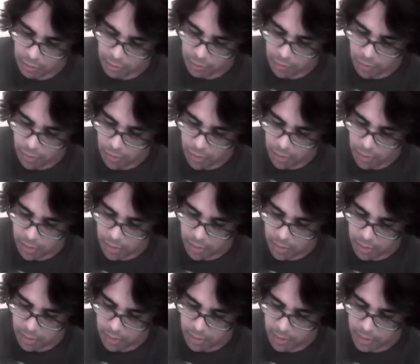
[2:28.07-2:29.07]
for
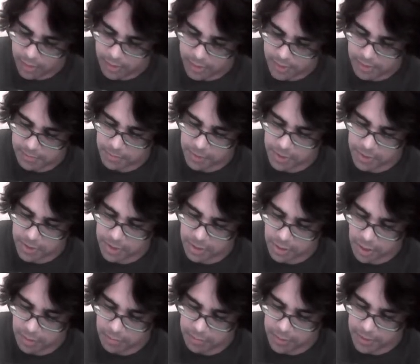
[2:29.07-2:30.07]
a simplicial
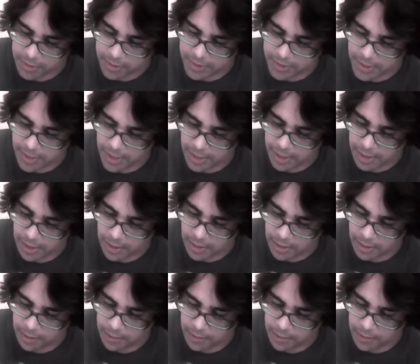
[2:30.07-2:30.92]
complex K